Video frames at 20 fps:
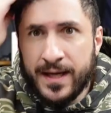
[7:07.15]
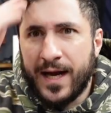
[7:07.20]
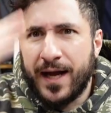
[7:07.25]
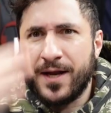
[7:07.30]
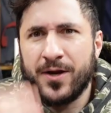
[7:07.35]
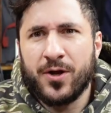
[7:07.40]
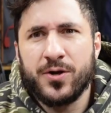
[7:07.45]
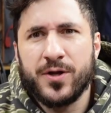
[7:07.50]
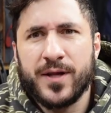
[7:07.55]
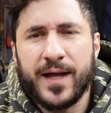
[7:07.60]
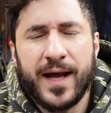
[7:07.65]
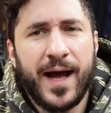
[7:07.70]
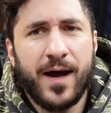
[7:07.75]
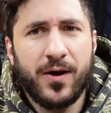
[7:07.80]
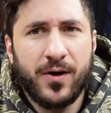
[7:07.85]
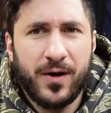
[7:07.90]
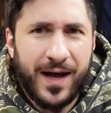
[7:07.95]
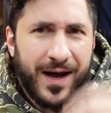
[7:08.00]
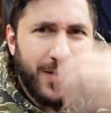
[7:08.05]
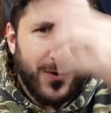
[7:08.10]
I know you're like,
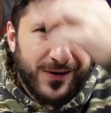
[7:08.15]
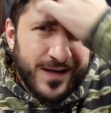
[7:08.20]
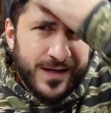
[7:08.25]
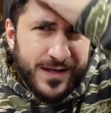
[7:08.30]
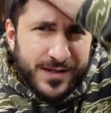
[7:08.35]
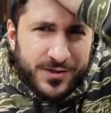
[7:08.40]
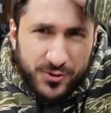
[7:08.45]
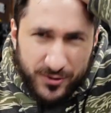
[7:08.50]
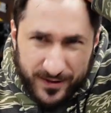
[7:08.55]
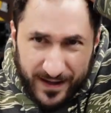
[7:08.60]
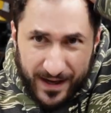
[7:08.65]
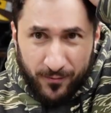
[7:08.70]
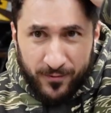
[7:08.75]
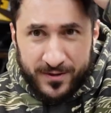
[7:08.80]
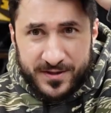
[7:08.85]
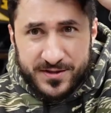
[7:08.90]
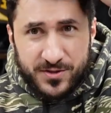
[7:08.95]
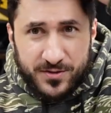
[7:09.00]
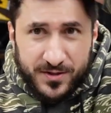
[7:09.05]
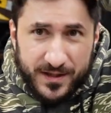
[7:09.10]
how how can he do that when
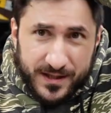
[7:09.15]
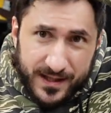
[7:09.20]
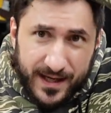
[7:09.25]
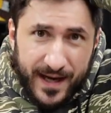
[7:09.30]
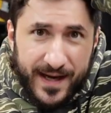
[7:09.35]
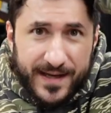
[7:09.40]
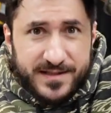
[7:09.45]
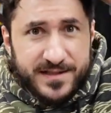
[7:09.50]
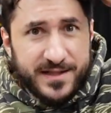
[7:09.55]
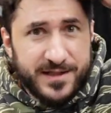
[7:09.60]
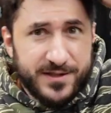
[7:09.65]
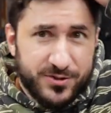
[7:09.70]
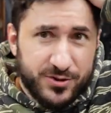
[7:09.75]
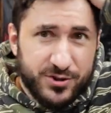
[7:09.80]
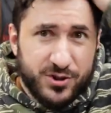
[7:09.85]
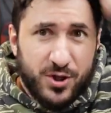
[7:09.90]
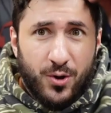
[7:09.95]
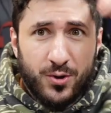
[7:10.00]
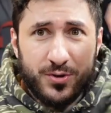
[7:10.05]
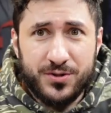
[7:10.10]
he's only 18
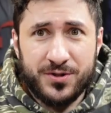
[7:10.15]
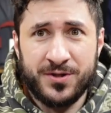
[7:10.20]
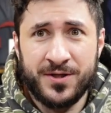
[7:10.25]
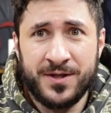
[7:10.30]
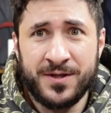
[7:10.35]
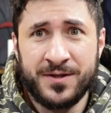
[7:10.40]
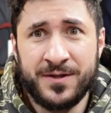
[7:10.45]
years old?